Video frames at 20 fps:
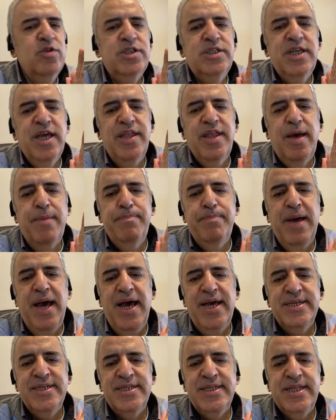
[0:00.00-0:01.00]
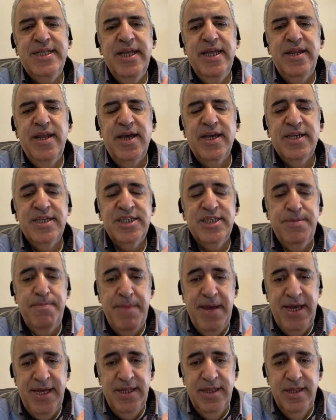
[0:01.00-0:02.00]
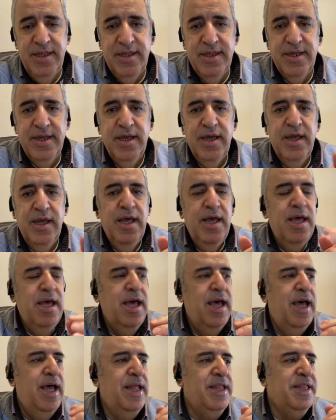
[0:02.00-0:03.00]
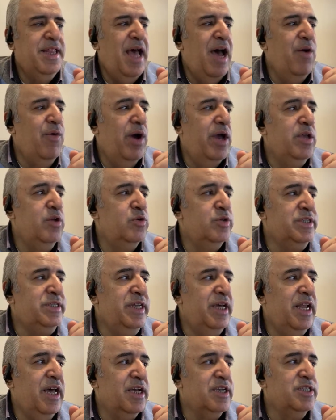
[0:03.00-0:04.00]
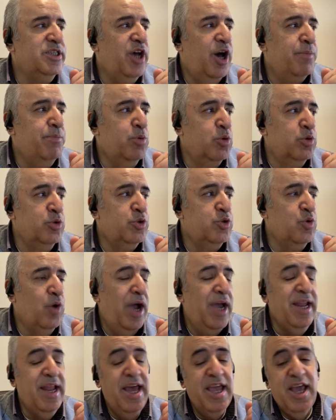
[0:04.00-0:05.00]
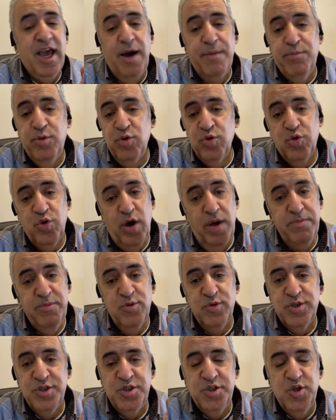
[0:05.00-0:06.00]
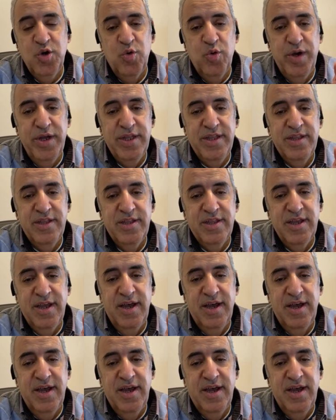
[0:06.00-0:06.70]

in the past Linux Mint, and now I use Linux Ubuntu. I like Ubuntu. I'm used to it.